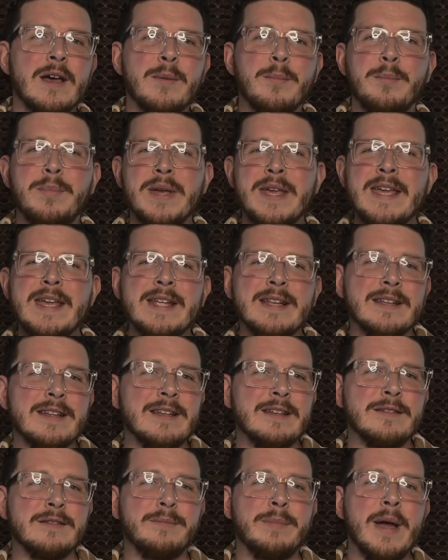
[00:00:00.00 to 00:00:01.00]
beat
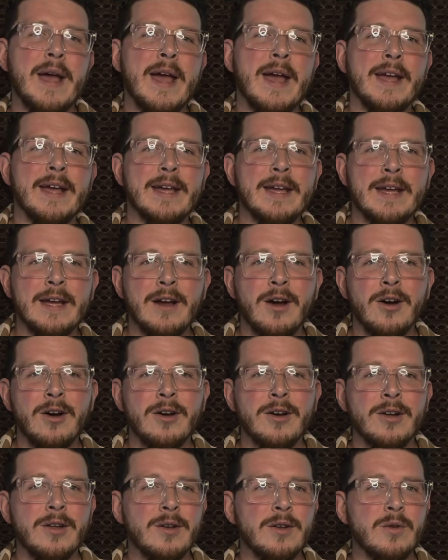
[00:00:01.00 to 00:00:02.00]
is banging
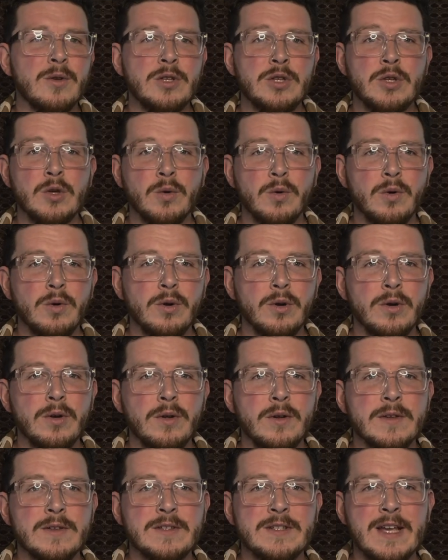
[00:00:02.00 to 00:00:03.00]
on
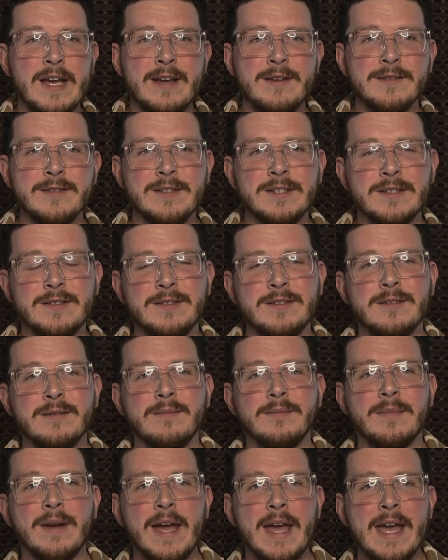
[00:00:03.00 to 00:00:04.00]
your sound
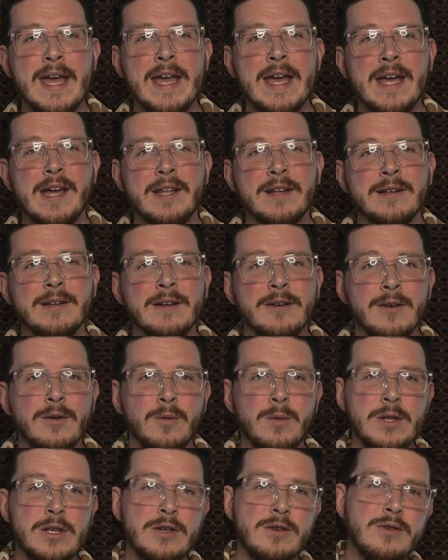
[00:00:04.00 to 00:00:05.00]
system, and
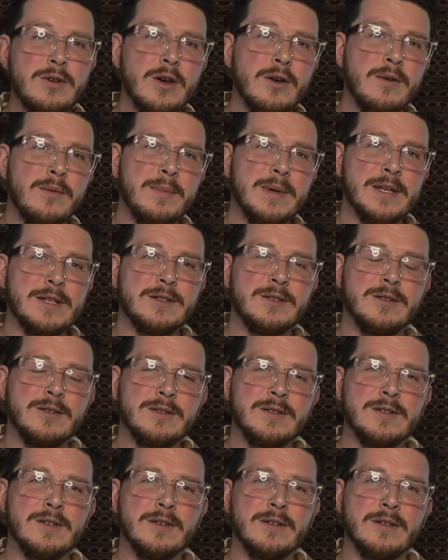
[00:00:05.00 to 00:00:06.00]
when you go to mix your
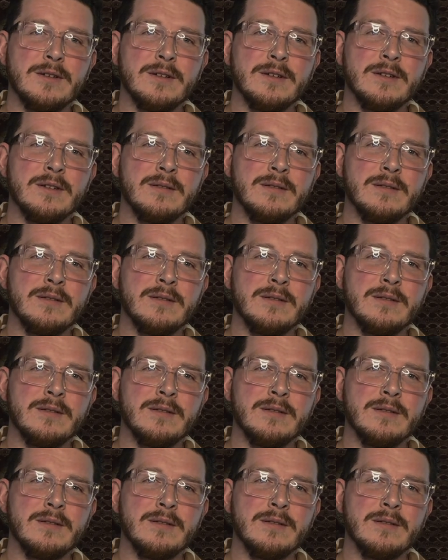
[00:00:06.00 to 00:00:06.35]
song,